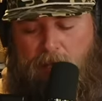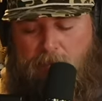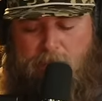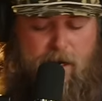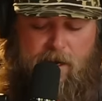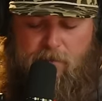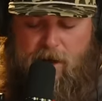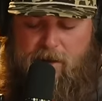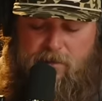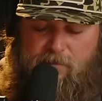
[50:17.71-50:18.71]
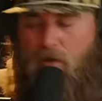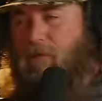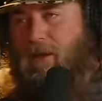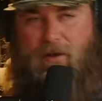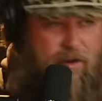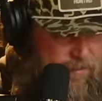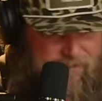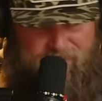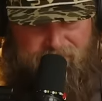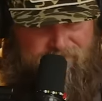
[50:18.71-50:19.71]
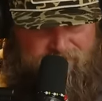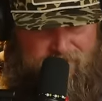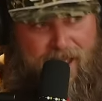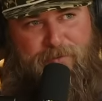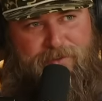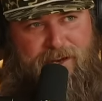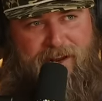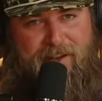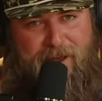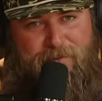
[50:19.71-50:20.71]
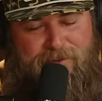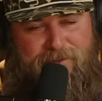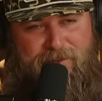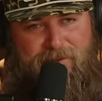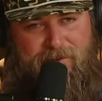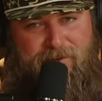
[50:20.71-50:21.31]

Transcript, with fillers: But anyways, moving on. That was like that was,